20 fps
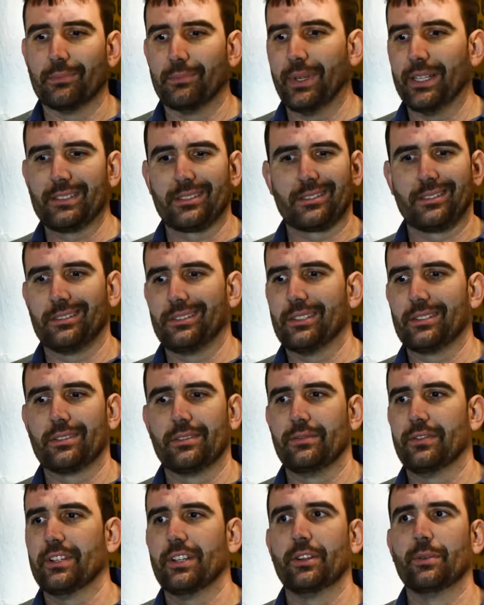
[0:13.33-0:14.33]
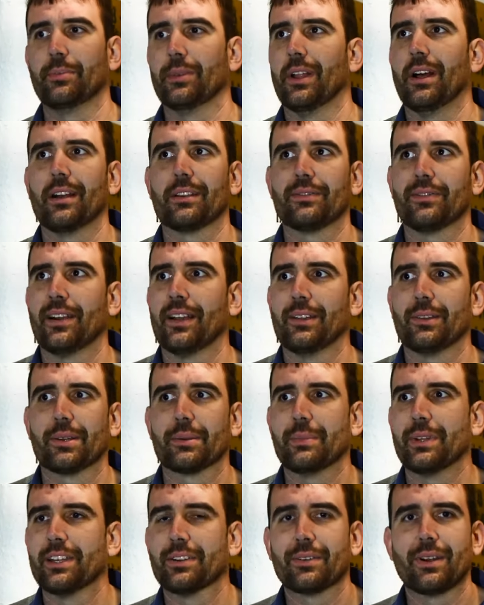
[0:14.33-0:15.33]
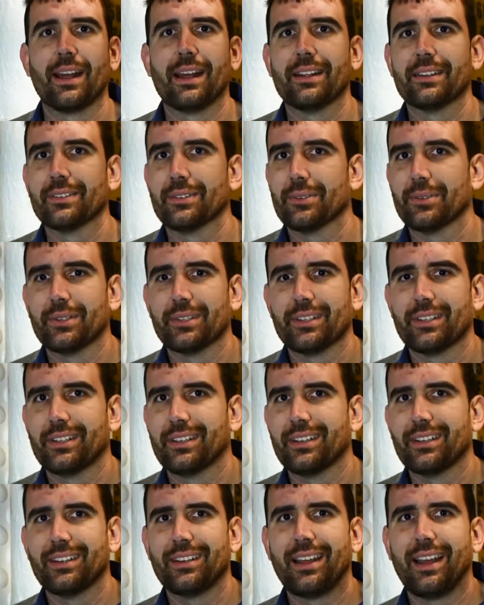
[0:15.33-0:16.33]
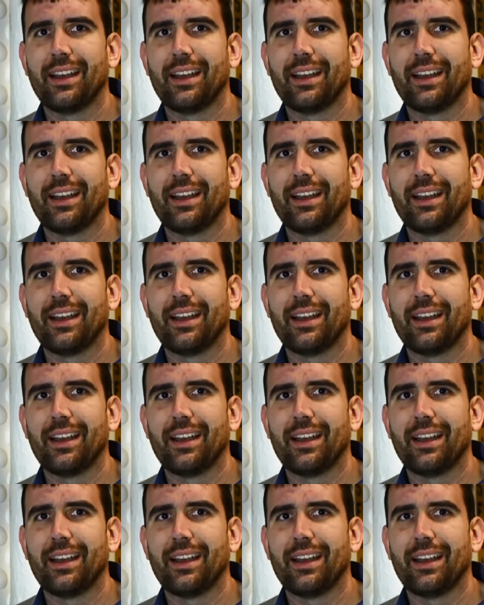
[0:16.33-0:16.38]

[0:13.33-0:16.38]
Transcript: basically just a video blog following me around on uh,